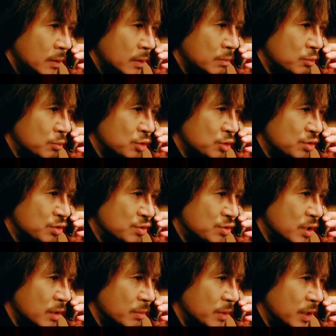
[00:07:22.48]
Dyson keeps
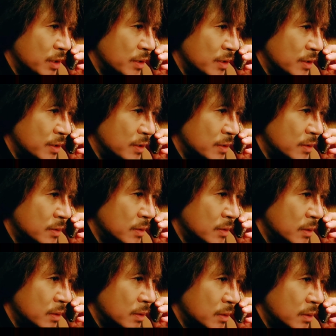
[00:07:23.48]
telling everyone's
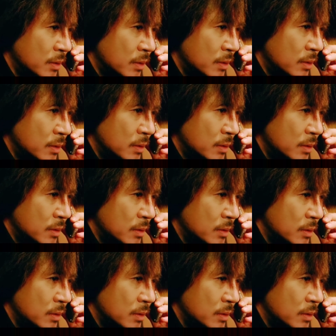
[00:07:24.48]
name one by one,